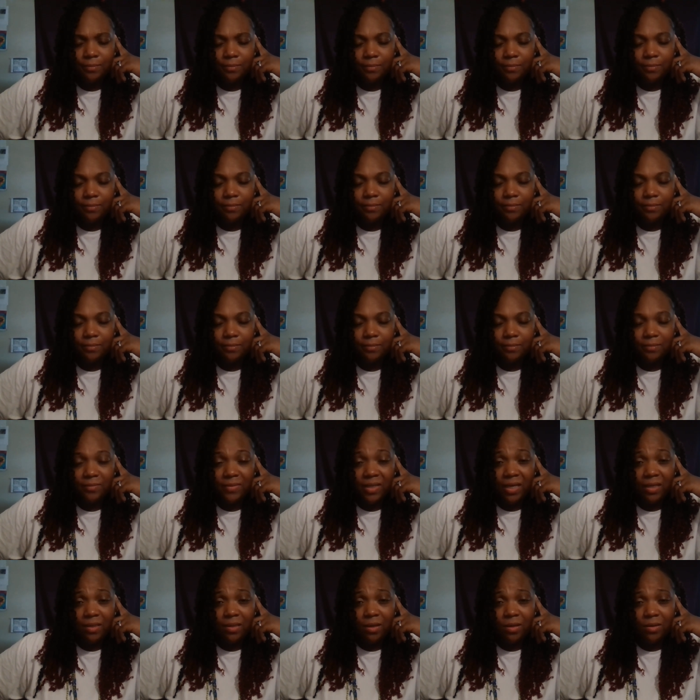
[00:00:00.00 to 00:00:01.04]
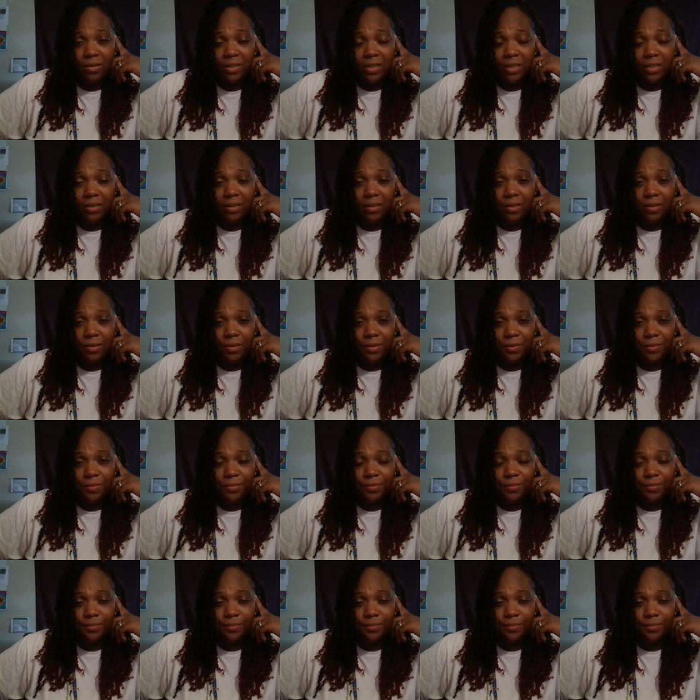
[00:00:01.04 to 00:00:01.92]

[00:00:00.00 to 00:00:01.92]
Hmm. They thought they did.